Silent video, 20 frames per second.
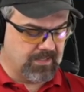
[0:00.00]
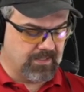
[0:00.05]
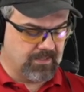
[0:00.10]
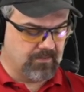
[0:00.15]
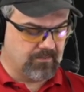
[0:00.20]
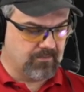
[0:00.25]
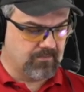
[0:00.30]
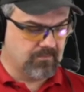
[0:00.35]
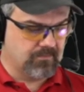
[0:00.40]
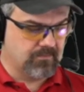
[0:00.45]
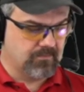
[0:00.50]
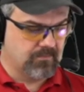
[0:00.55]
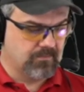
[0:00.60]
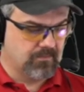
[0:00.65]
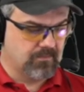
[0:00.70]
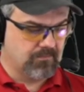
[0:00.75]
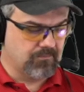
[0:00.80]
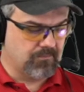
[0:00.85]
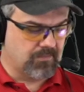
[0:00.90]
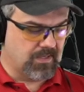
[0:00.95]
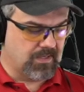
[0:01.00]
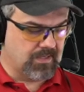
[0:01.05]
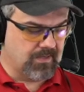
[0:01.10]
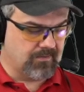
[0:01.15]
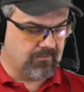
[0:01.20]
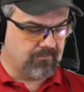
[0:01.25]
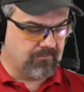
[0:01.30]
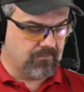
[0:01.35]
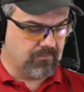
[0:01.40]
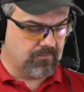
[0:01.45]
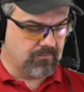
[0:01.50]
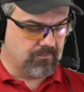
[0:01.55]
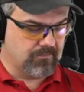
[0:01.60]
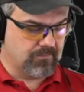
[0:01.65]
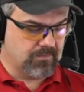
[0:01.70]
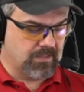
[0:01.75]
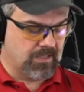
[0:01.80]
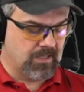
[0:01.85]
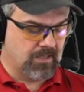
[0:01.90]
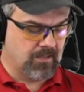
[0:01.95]
in my
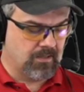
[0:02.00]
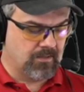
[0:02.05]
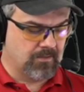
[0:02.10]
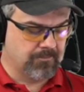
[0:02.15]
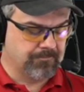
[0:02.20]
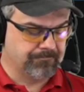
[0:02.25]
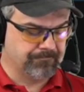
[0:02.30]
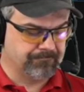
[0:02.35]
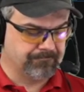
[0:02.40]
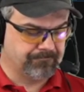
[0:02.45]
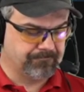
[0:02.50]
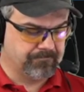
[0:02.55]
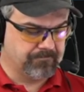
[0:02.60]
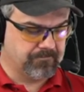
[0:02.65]
um,